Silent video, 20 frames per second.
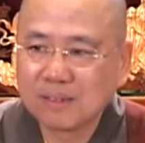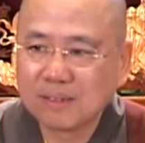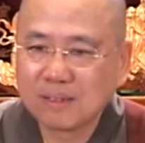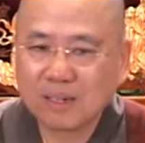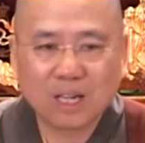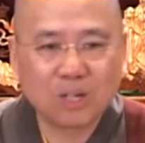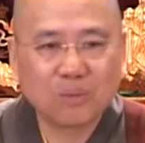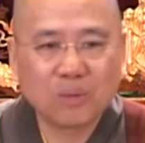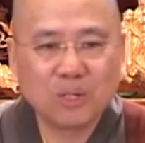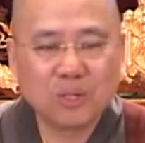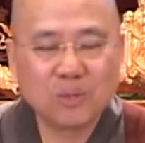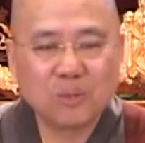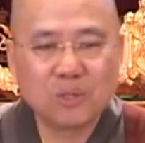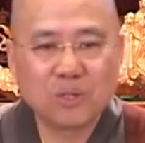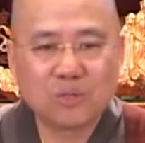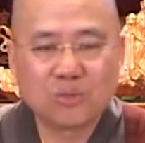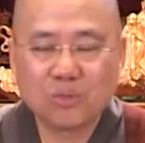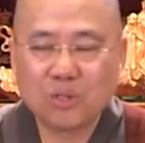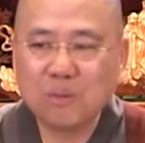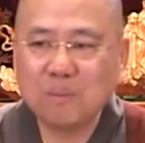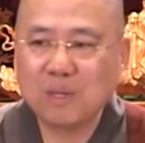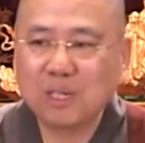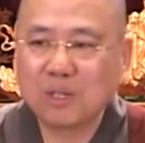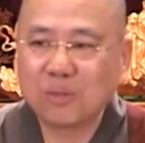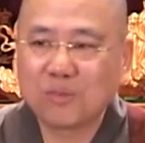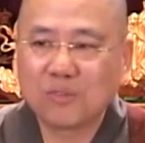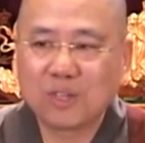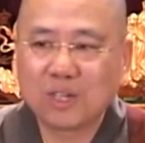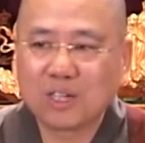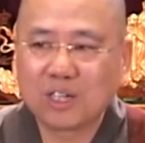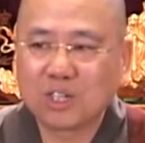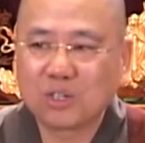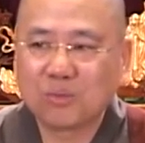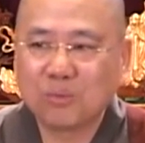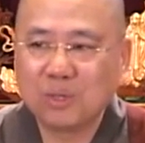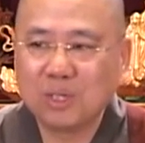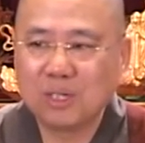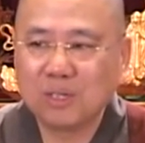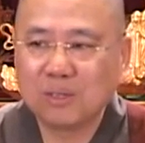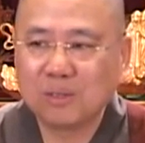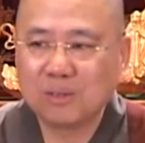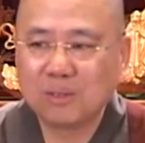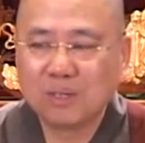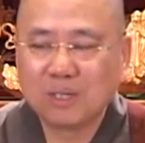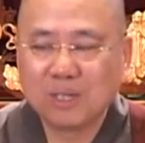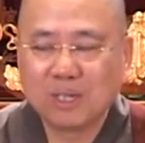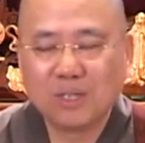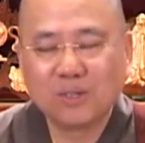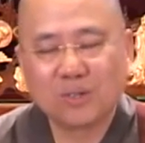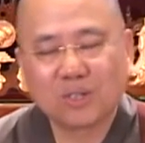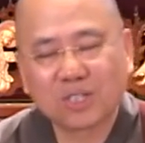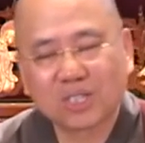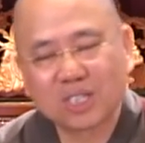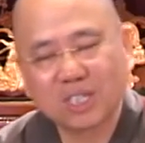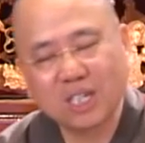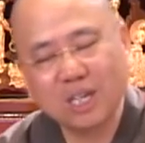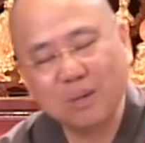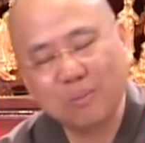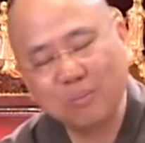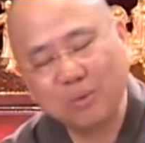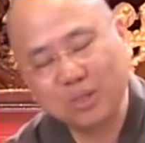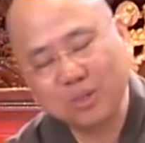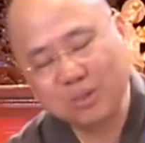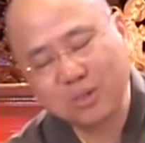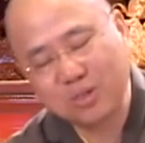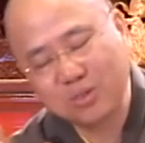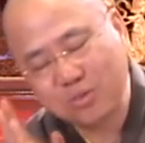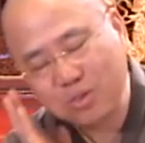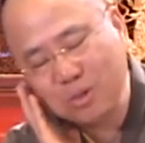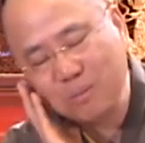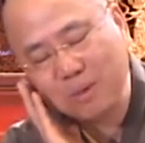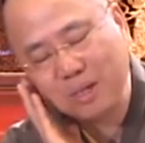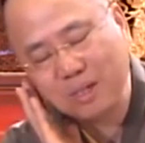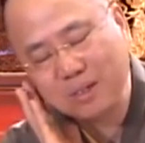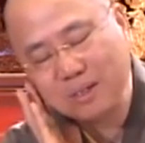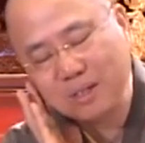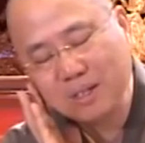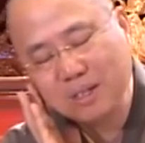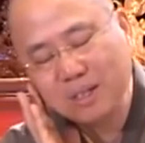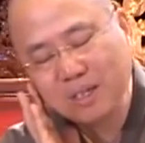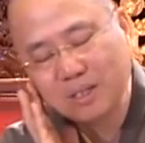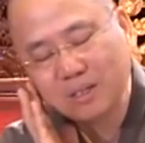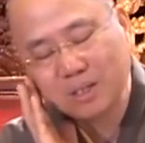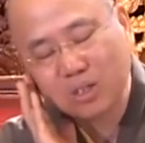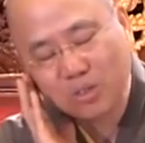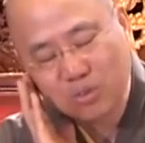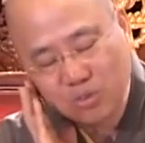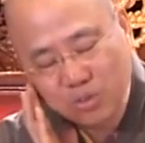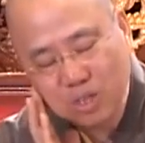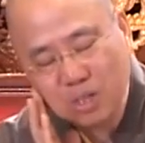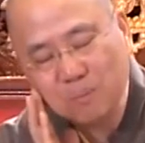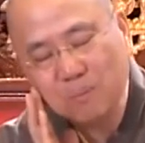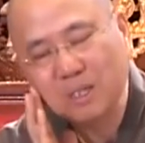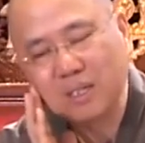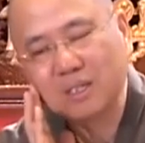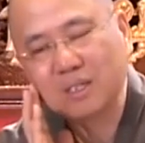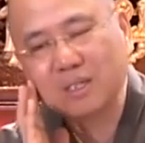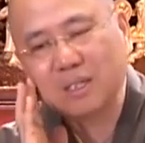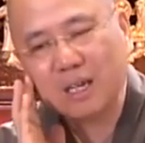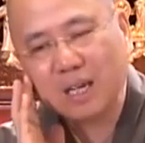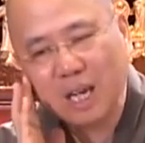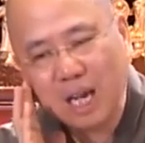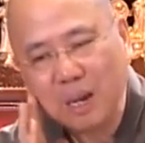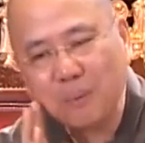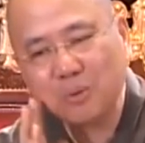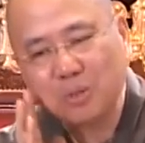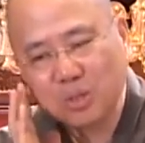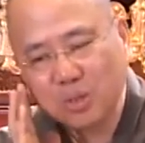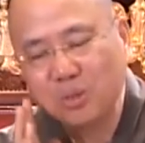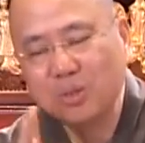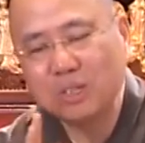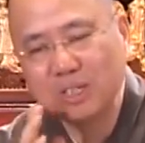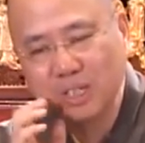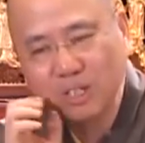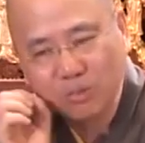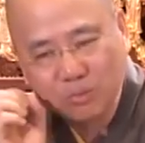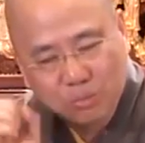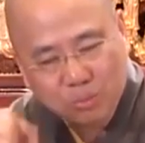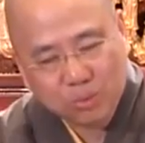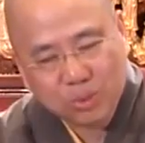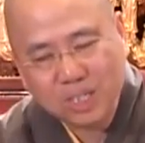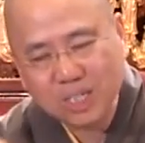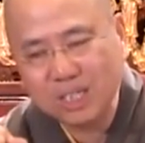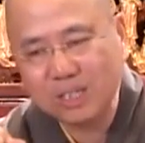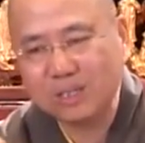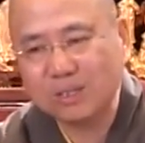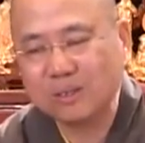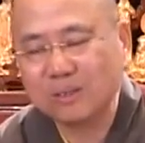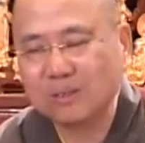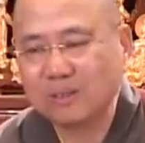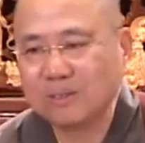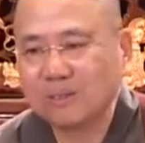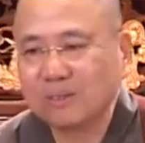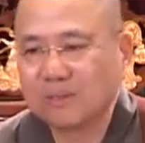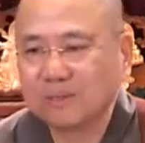Like when you are dreaming, you think it is real. In your sleep, when you're dreaming, the dream is absolutely real.